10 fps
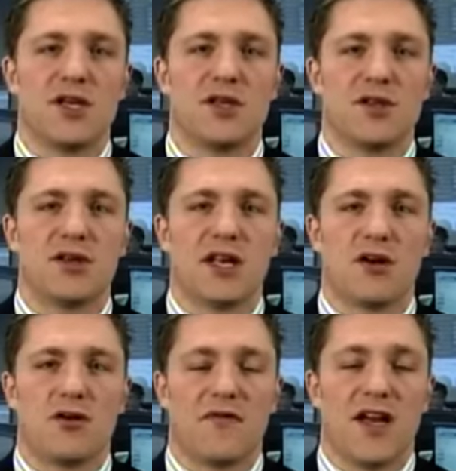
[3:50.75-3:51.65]
in which
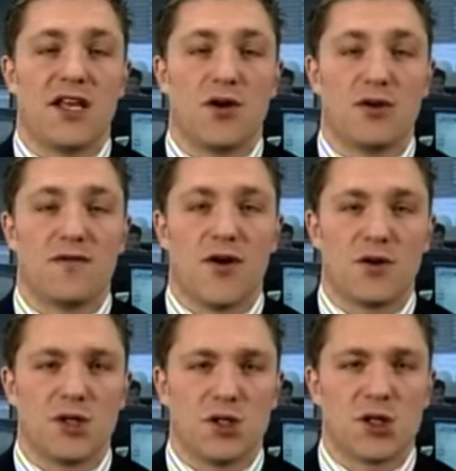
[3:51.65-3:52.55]
case you do get a lot of that
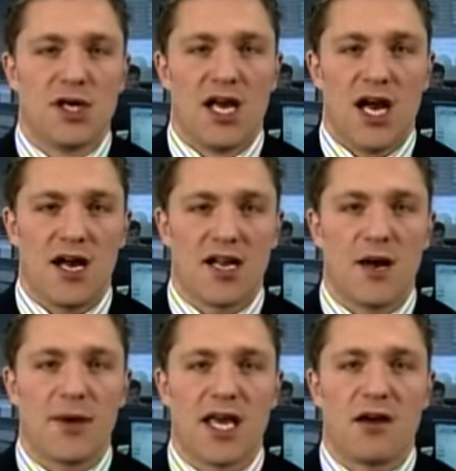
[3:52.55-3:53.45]
yield advantage
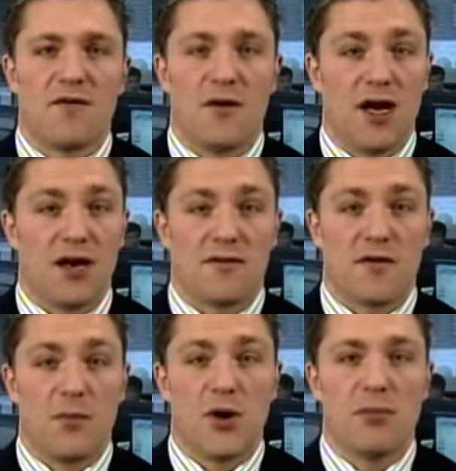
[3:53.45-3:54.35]
uh, coming out of
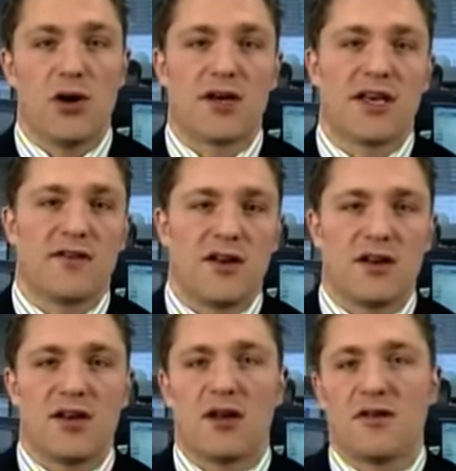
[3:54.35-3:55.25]
the out of the bond
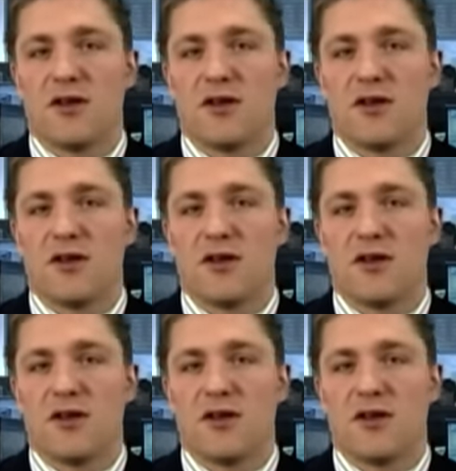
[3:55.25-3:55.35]
market,